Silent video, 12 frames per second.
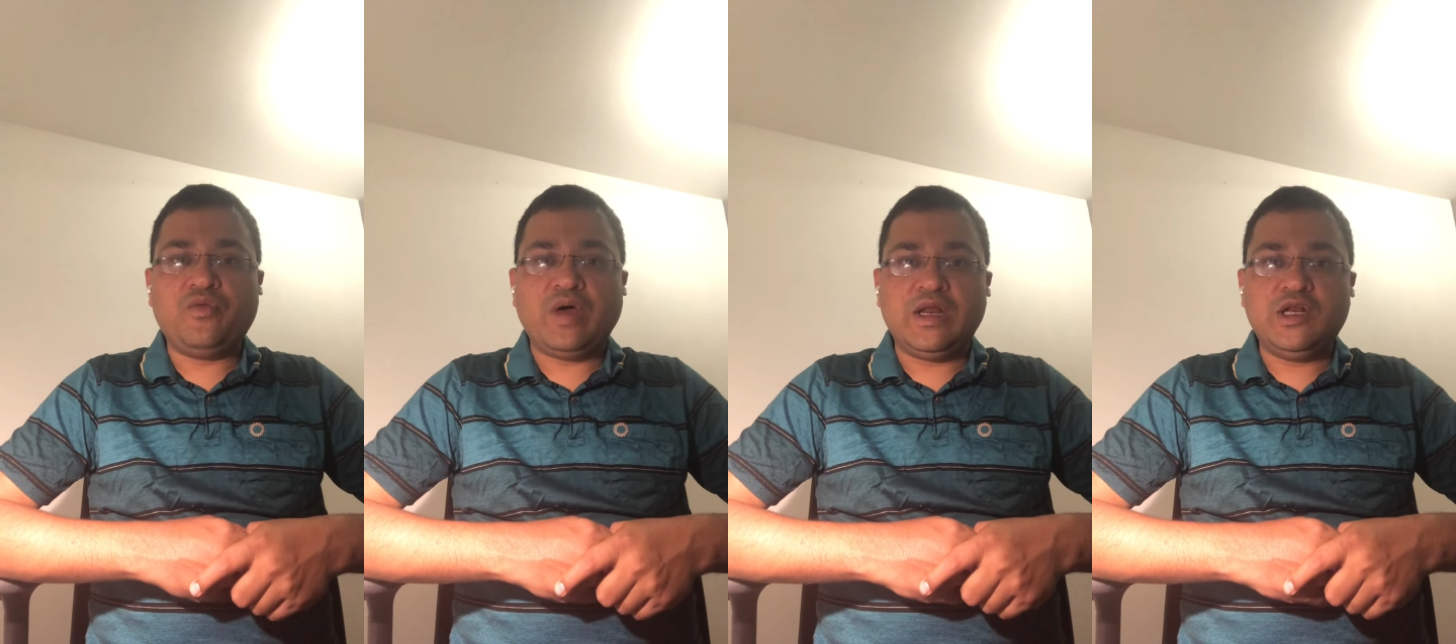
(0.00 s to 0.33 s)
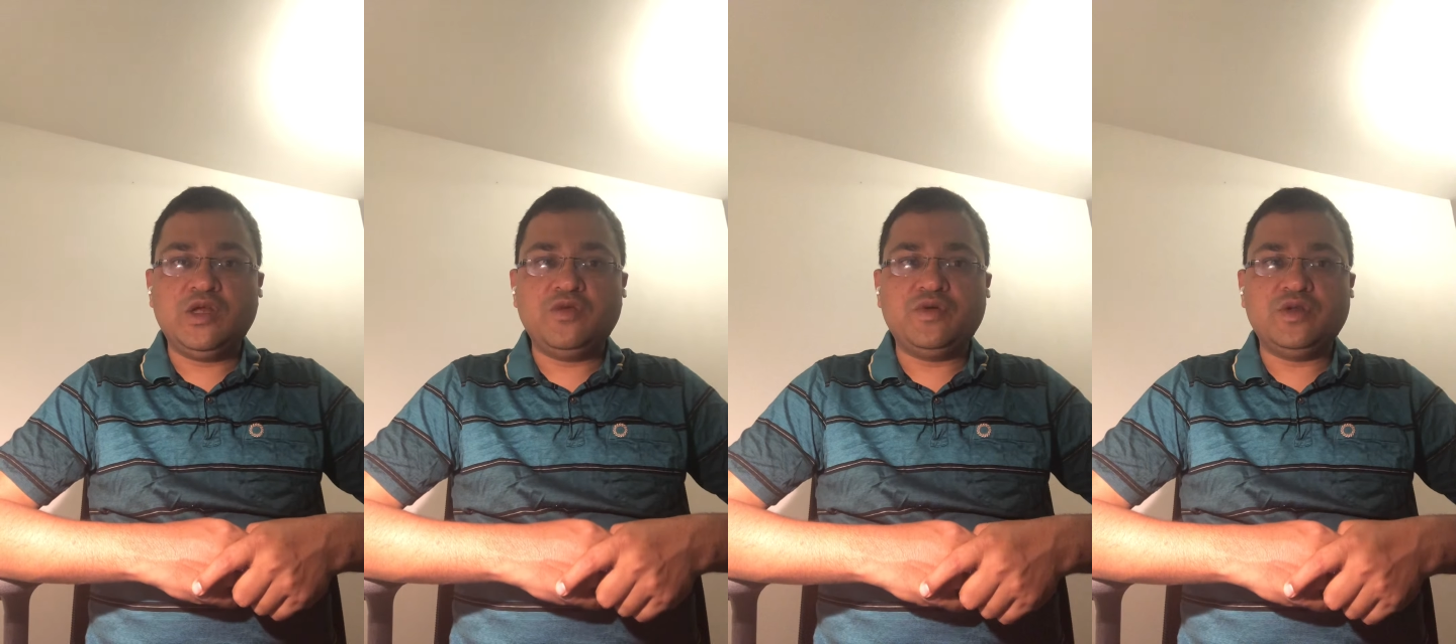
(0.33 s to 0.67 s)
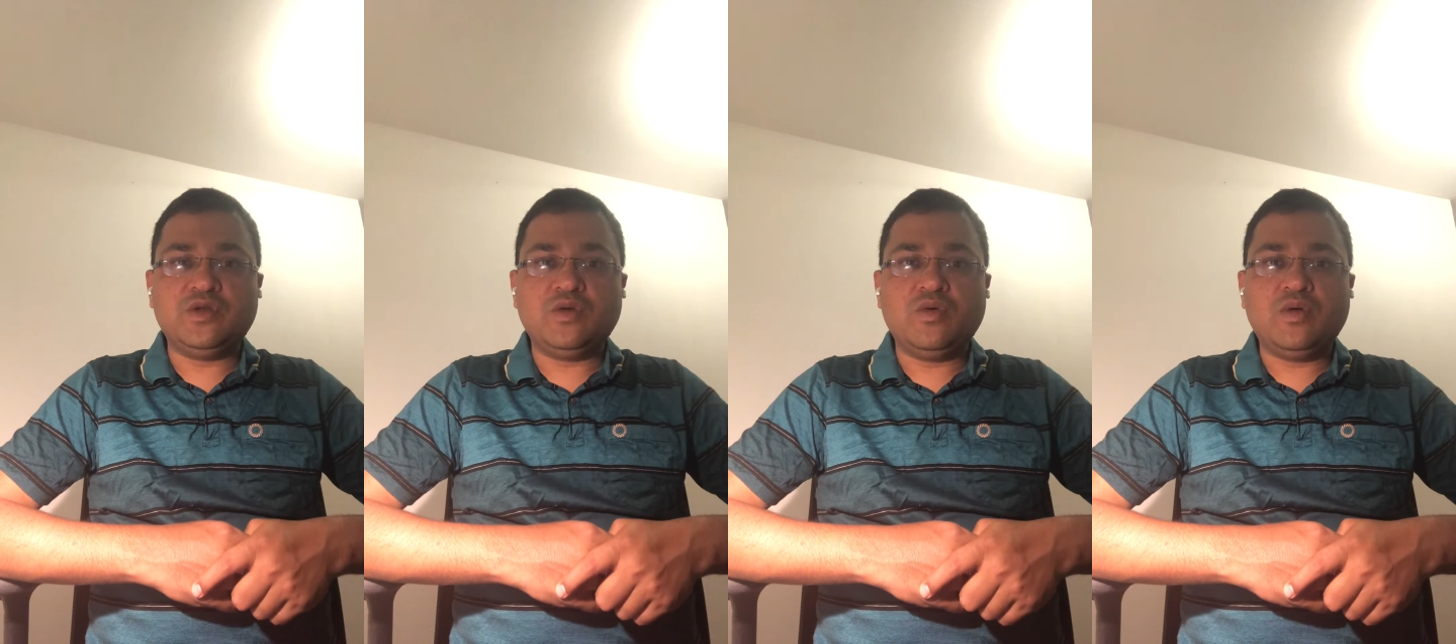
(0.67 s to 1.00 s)
value
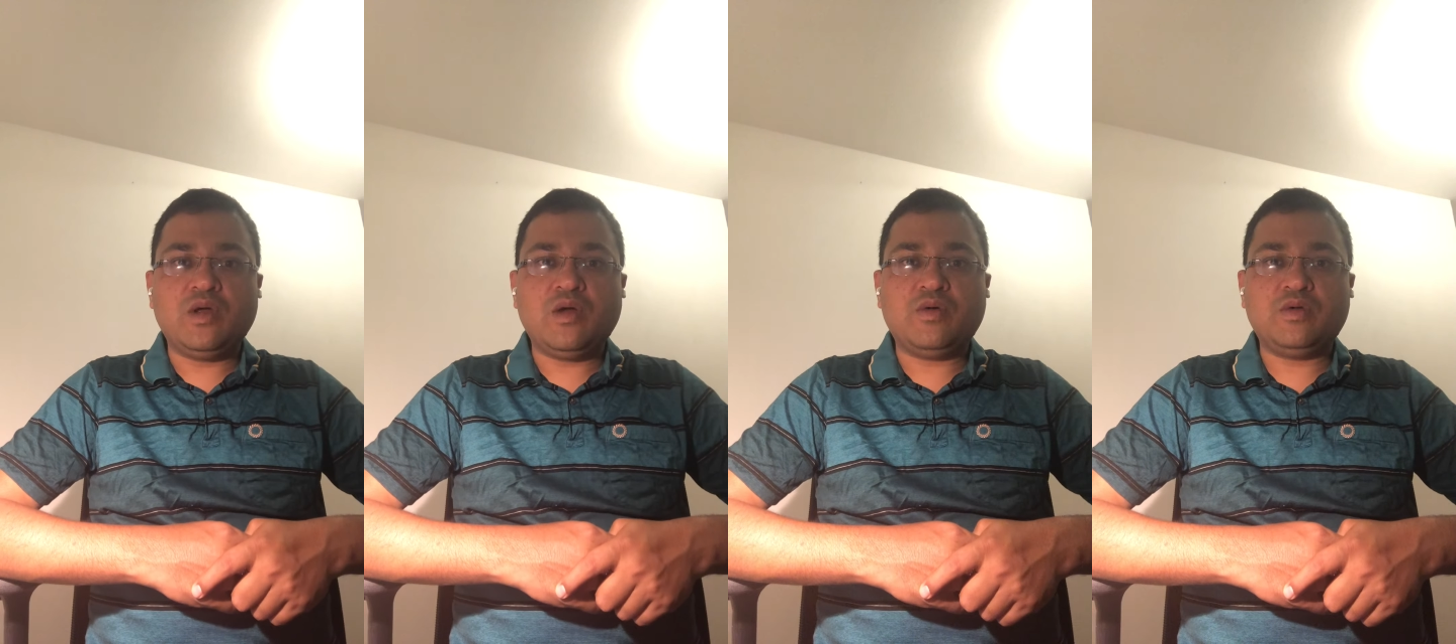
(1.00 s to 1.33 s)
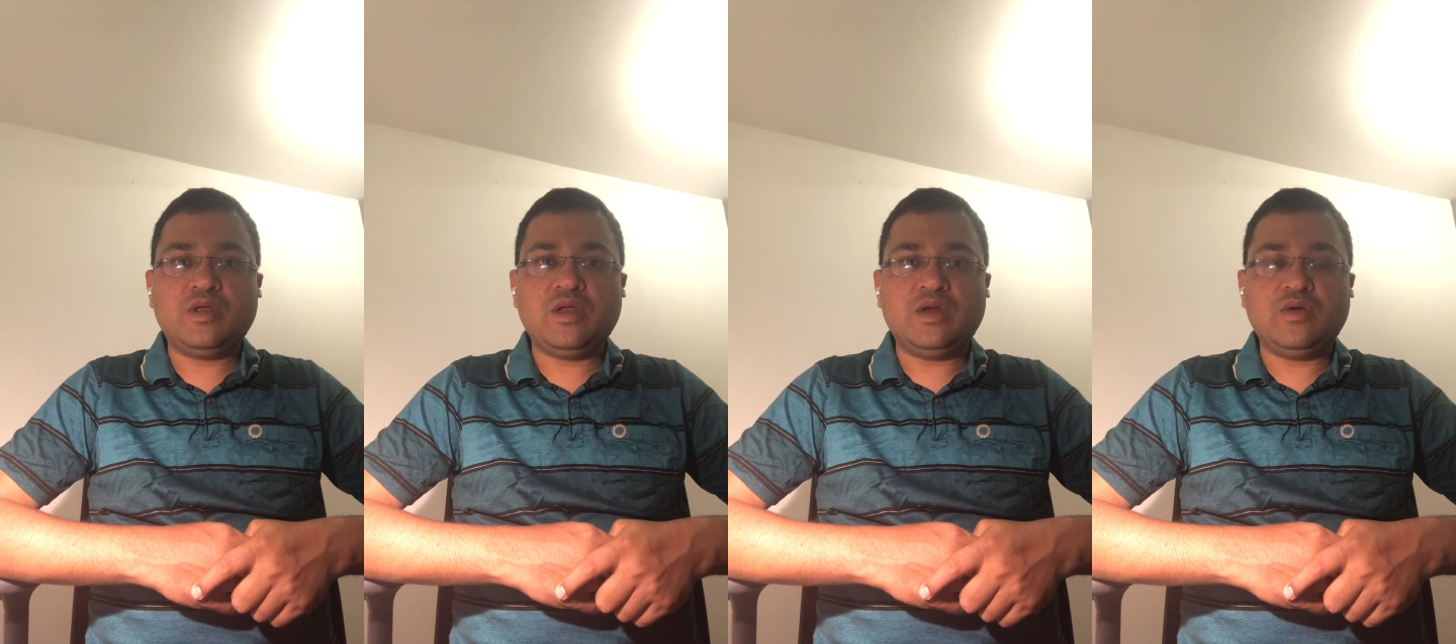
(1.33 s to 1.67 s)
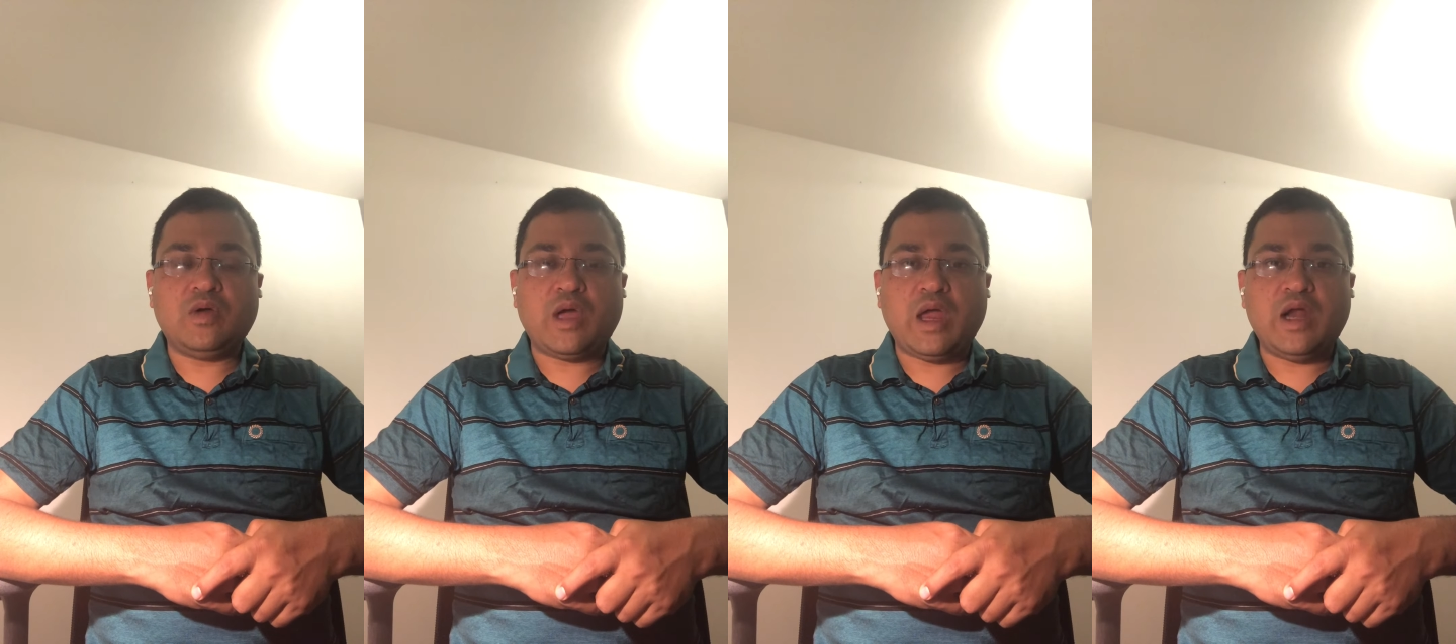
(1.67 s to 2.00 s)
in going out there
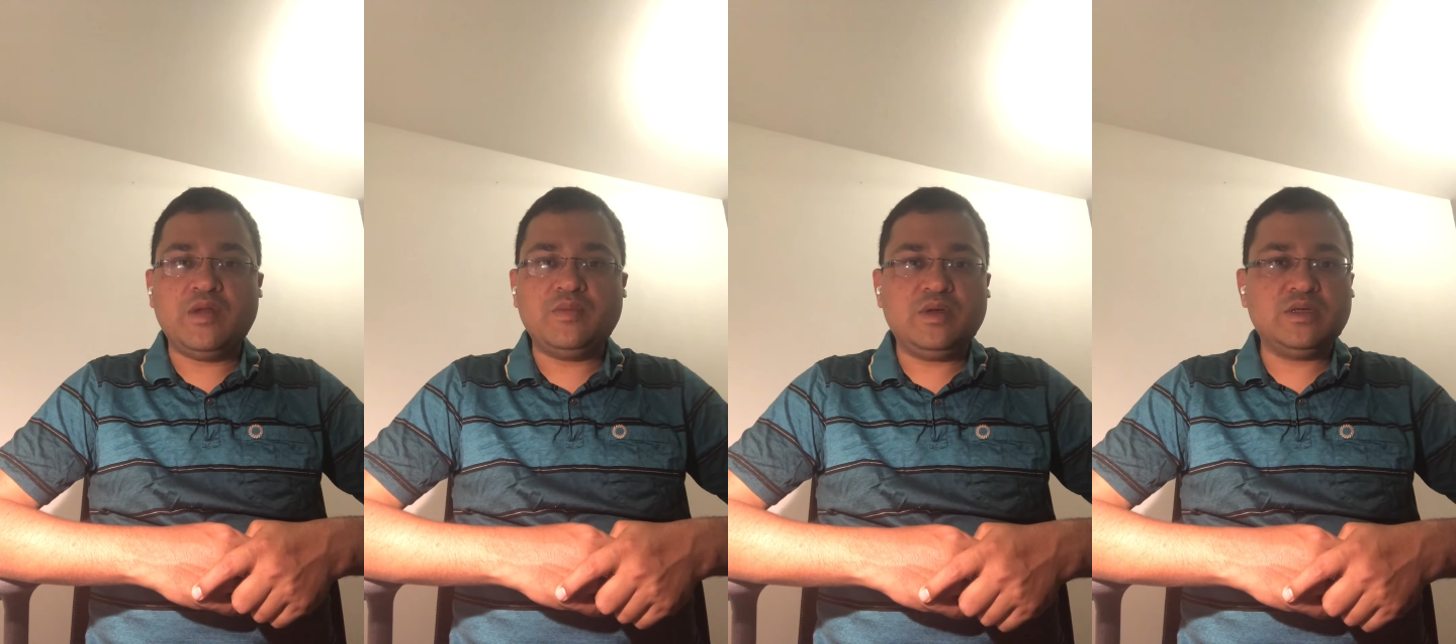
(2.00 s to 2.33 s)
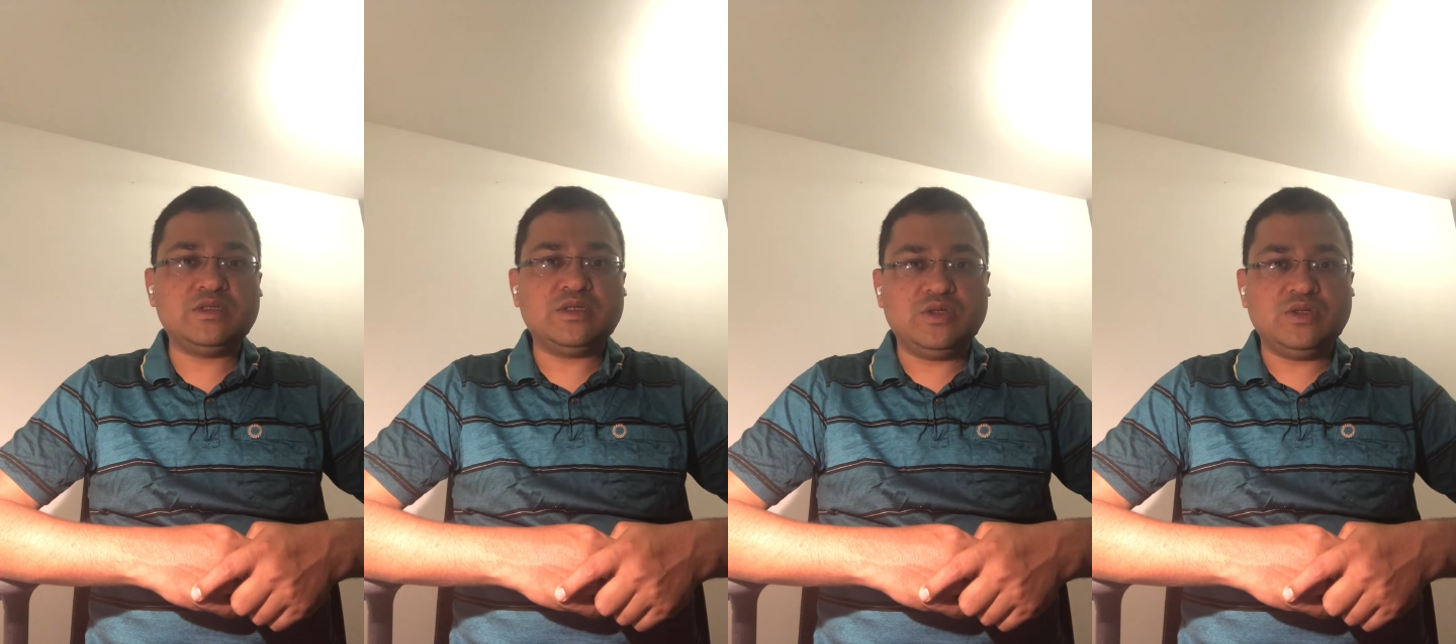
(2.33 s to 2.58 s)
into academies